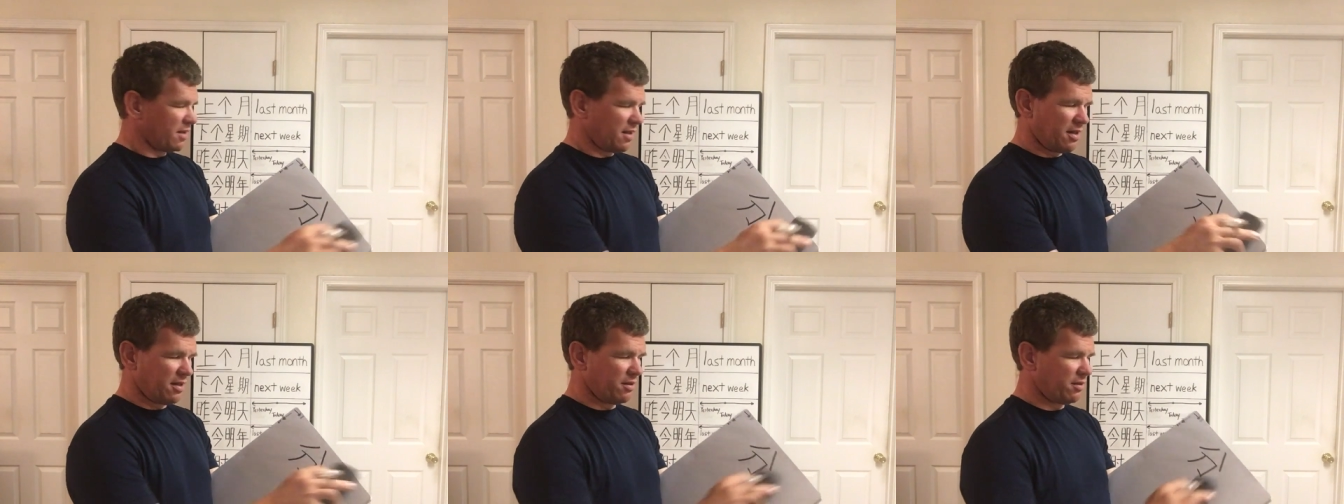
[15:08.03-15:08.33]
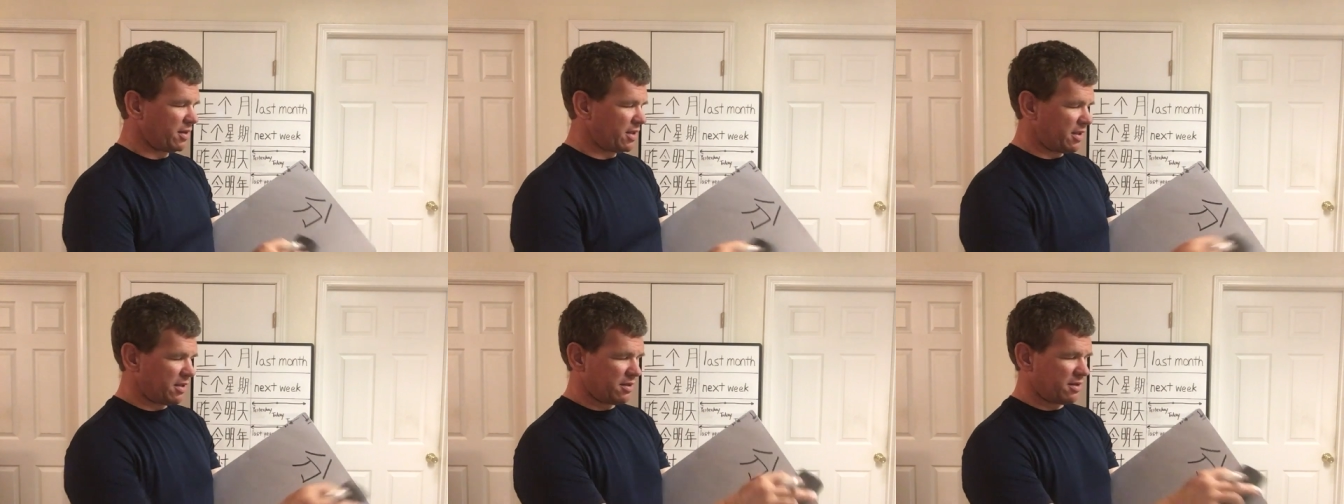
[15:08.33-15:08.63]
I
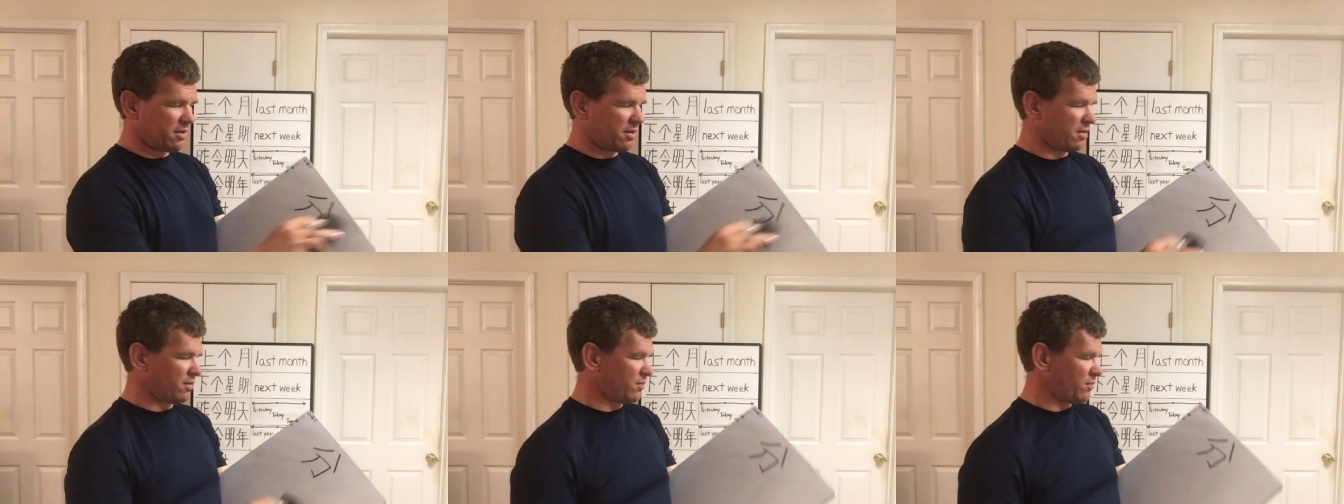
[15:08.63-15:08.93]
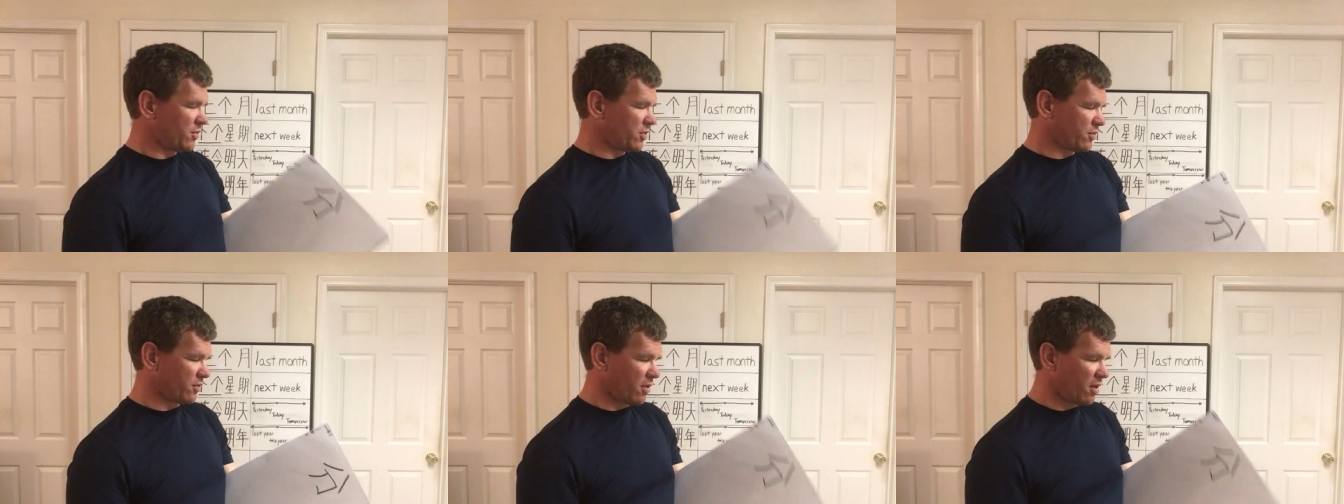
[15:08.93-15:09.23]
knew that
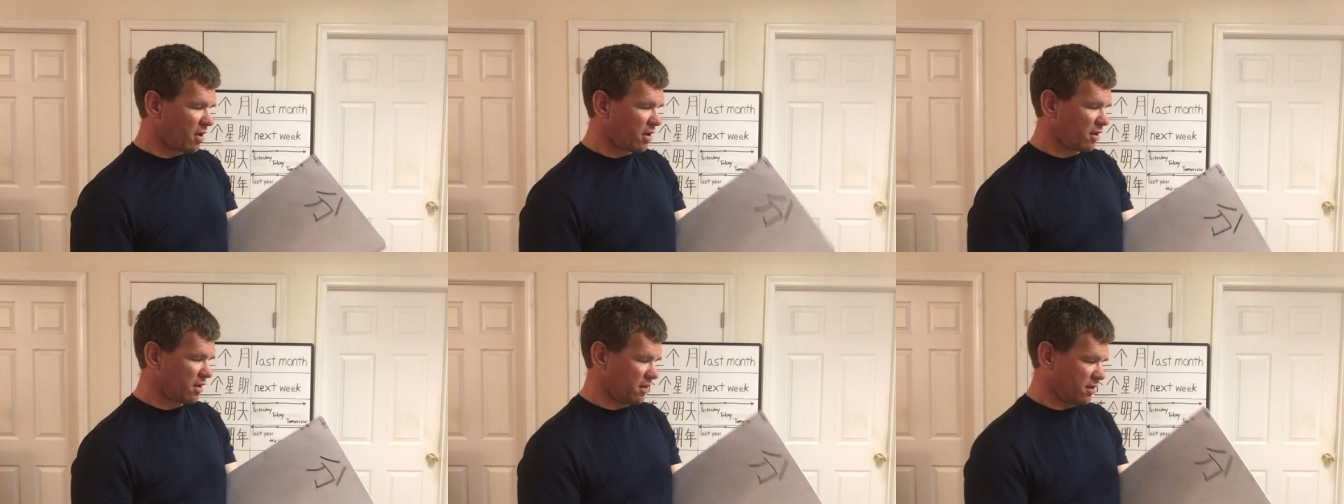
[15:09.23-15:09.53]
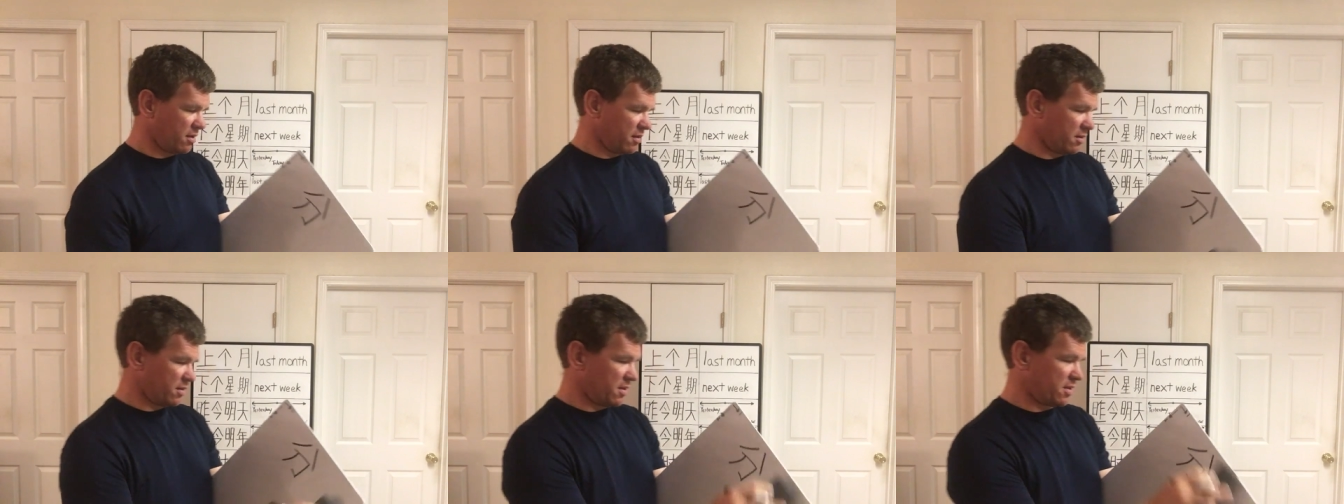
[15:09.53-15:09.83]
something was wrong.
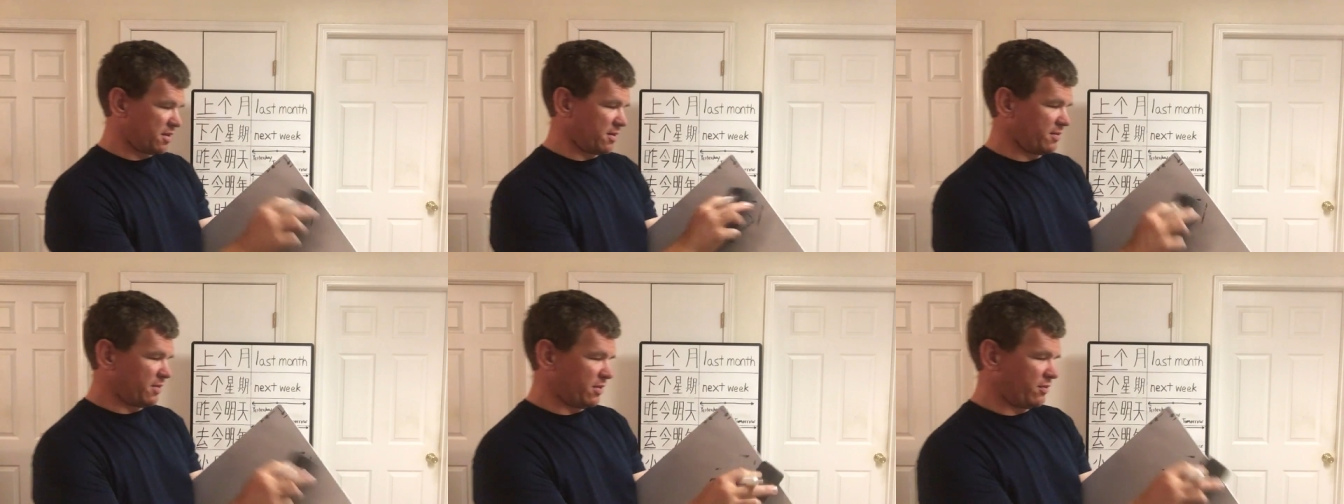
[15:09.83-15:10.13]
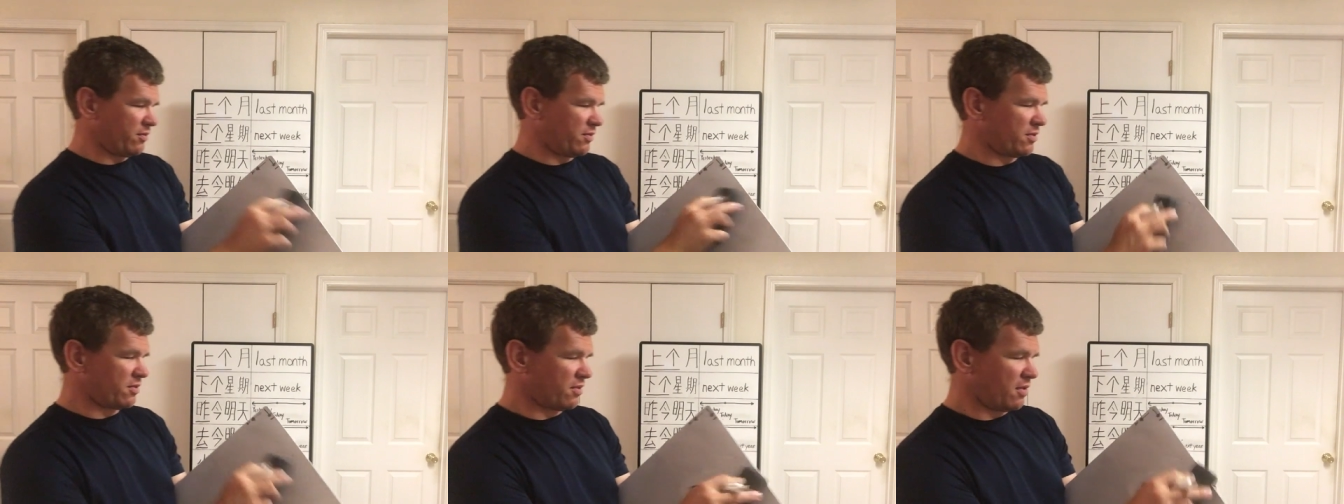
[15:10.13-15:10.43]

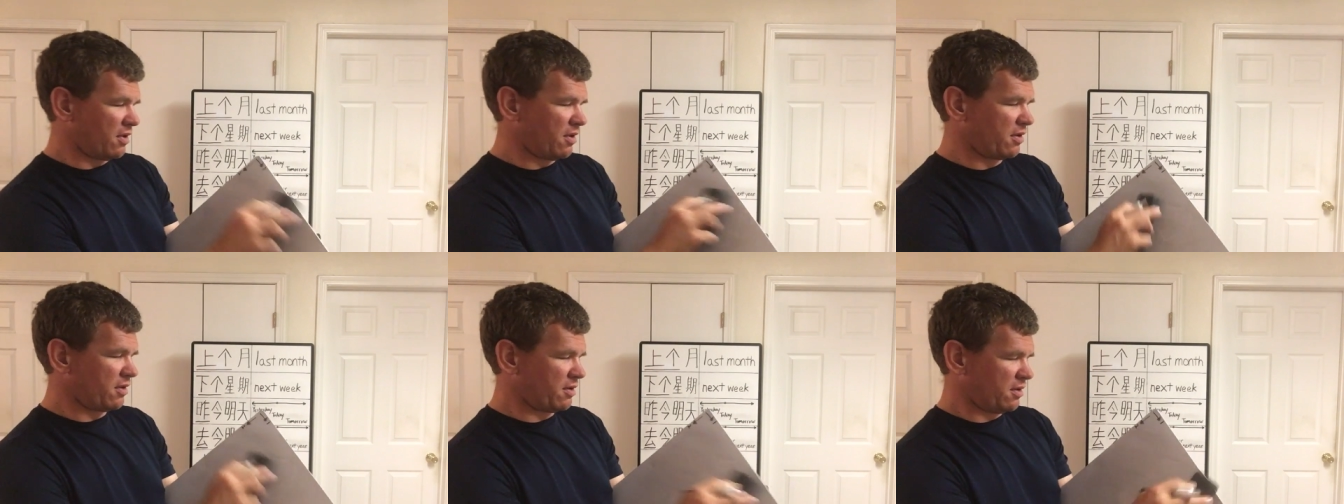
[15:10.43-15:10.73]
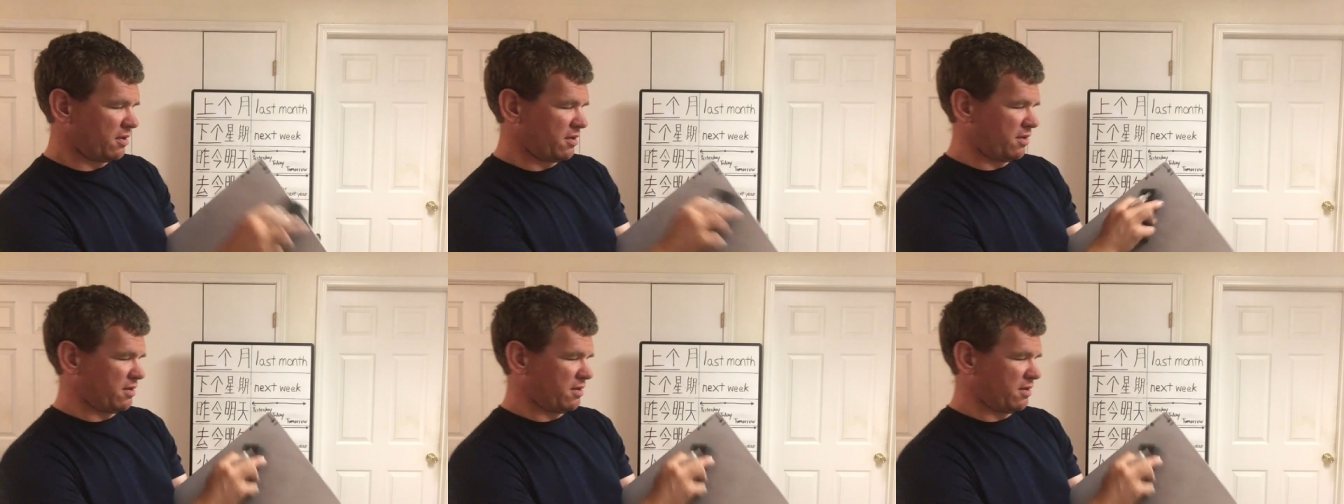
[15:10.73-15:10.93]
Something was wrong.